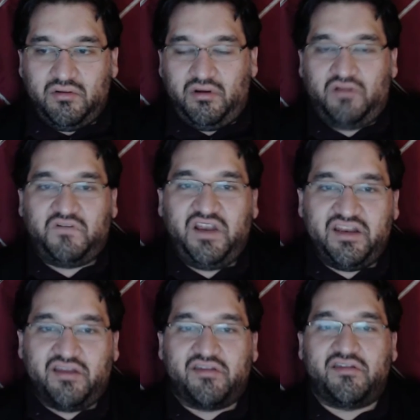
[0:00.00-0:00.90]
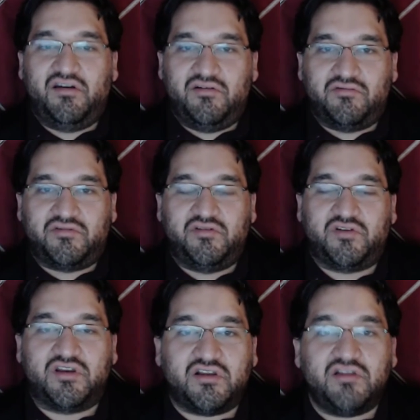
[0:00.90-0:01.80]
All right, so to
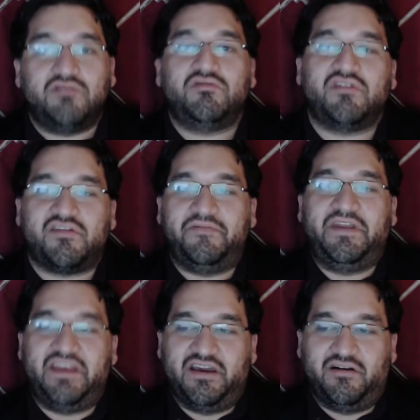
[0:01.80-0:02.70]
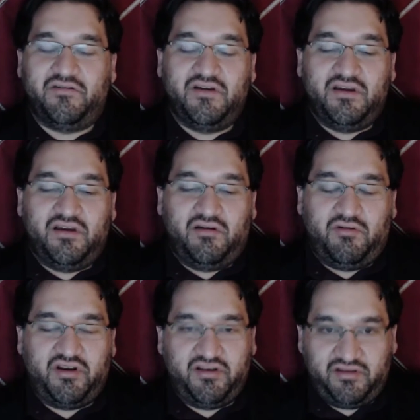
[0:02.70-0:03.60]
conclude this video,
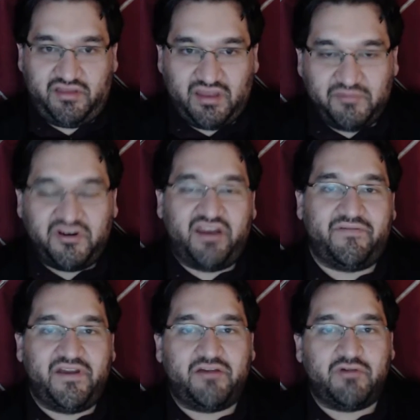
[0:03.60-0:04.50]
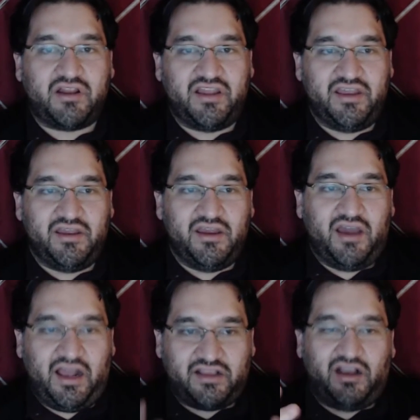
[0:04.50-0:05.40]
we're going to summarize very quickly.
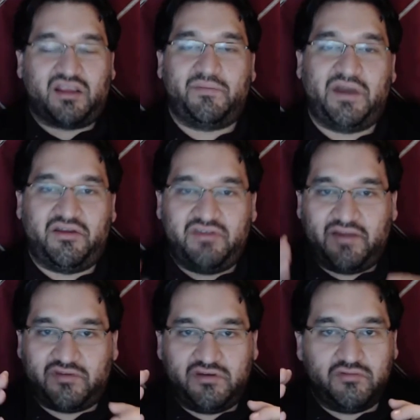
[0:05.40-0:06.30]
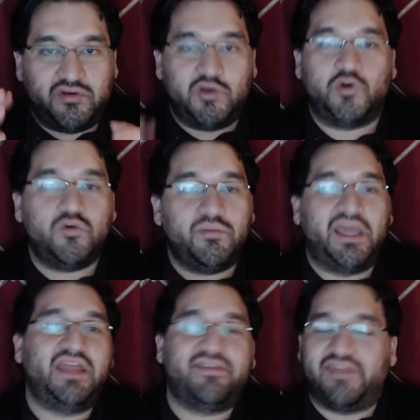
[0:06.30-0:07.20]
I talked about you have to do two
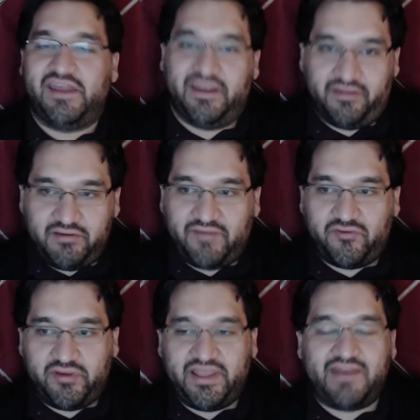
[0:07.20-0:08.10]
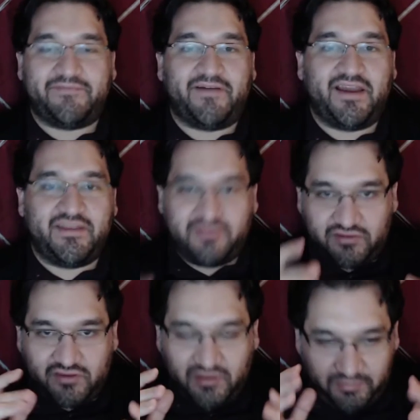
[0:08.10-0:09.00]
main things. You have to identify
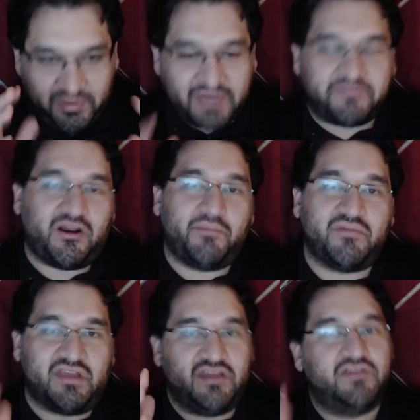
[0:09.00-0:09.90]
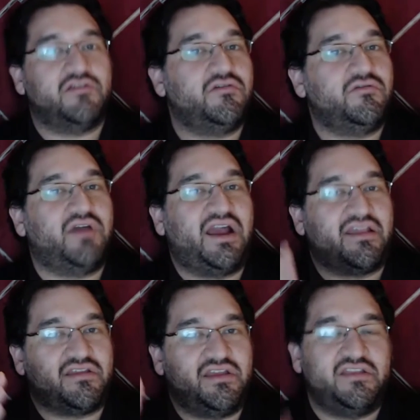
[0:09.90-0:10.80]
the big problems that you
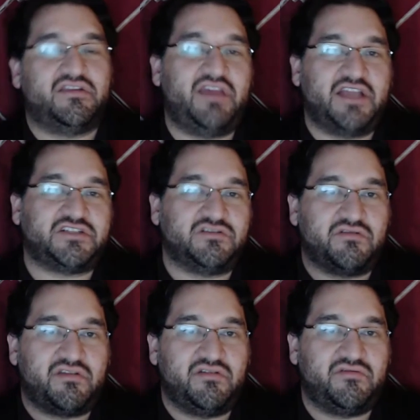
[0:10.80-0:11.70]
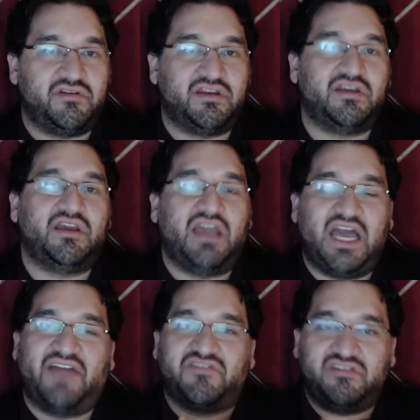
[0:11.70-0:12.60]
as an international student
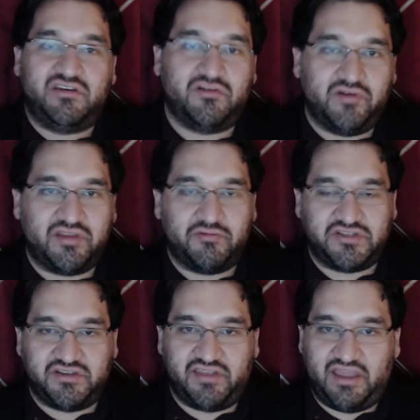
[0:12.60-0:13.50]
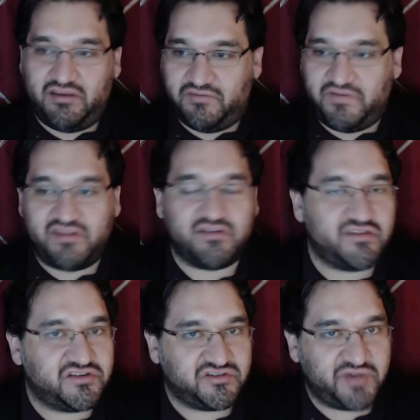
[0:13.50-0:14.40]
have to deal with, which is that your visa
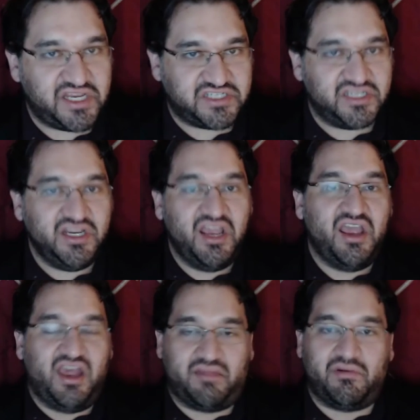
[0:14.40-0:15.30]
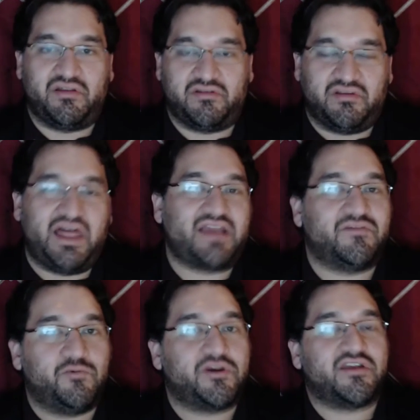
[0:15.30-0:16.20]
situation, as well as your lack
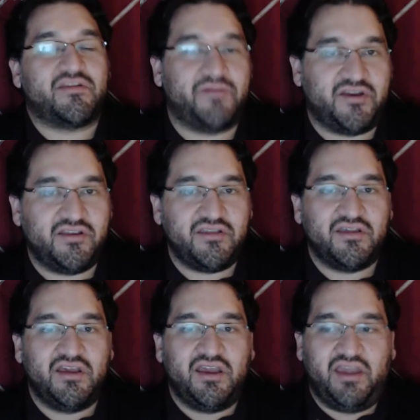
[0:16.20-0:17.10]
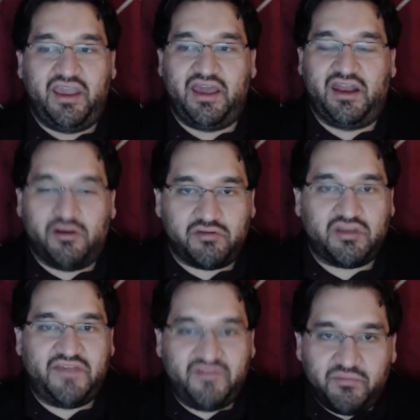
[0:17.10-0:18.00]
of work experience. And I
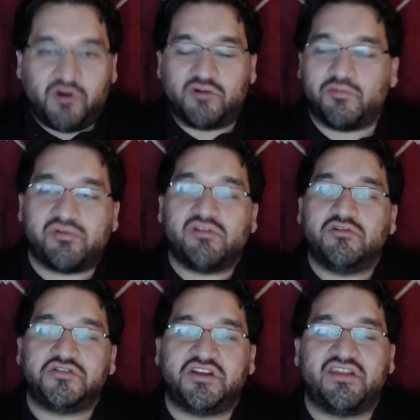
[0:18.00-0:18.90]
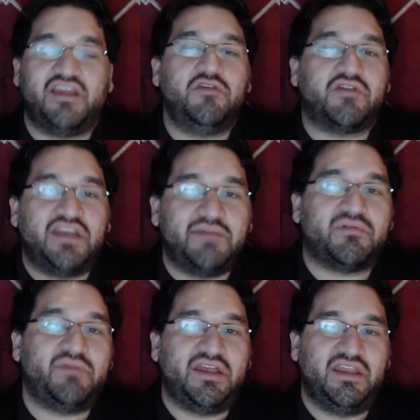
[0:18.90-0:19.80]
also gave you multiple solutions that you can
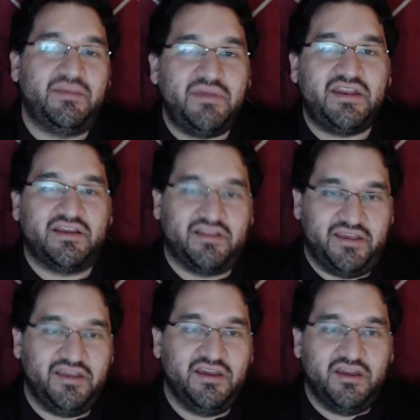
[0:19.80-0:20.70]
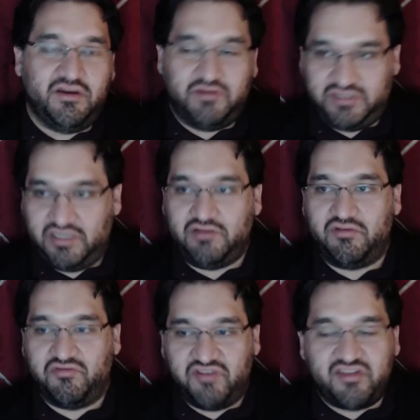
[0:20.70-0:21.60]
implement immediately, which
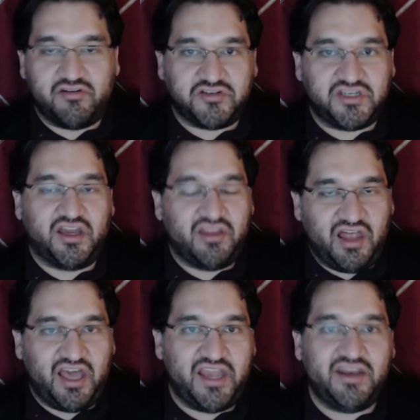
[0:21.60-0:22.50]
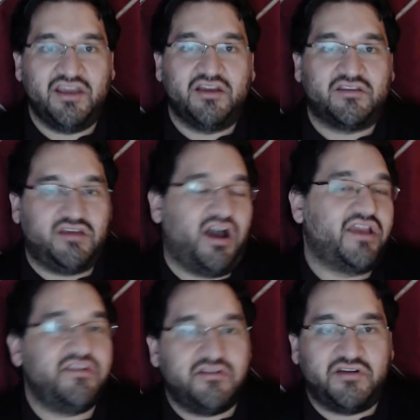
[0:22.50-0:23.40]
includes researching online,
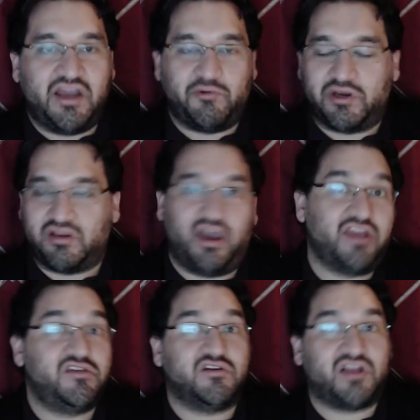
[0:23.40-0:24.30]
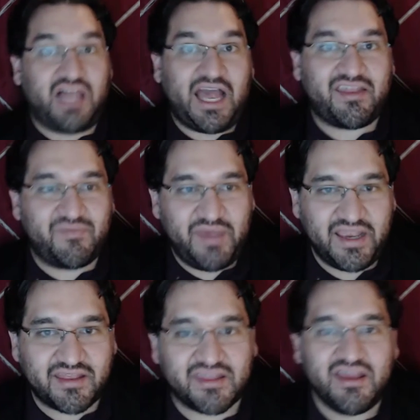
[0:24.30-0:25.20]
talking to your network, talking to your
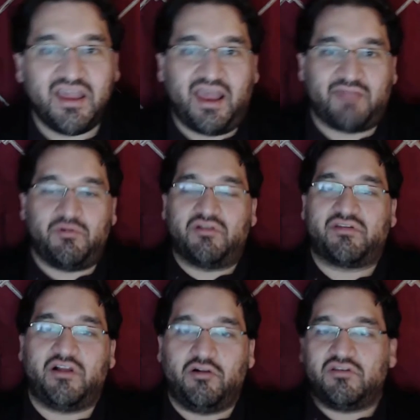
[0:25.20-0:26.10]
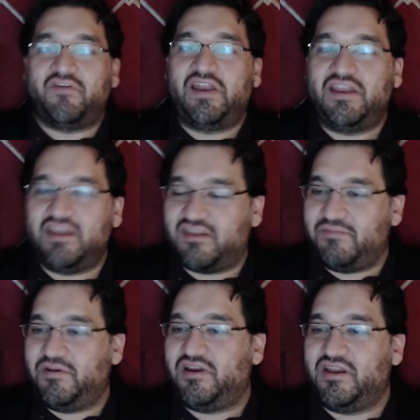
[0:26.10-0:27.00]
classmates, as well as cultivating
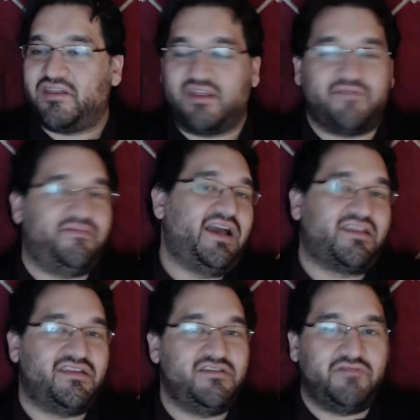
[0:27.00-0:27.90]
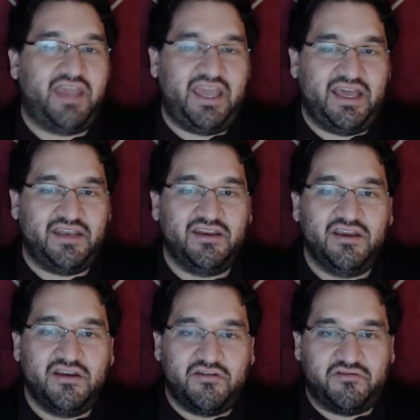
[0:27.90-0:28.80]
experience as fast as you can
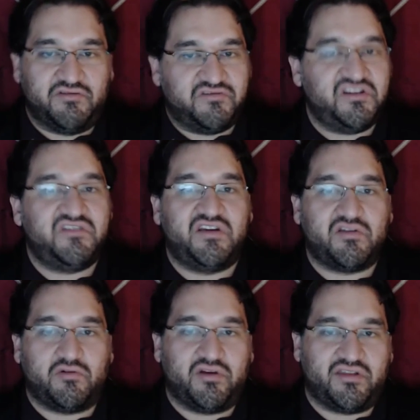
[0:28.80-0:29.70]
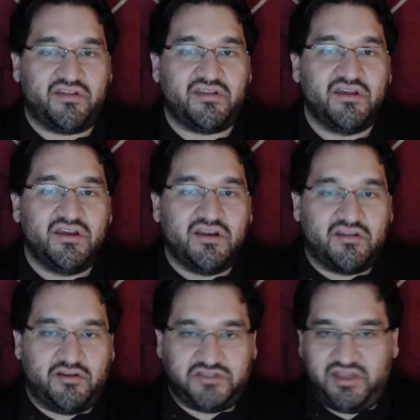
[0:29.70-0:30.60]
through free resources,
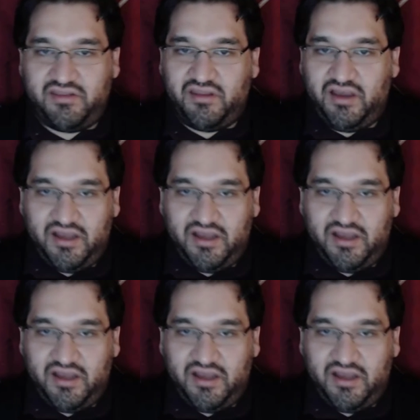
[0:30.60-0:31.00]
such as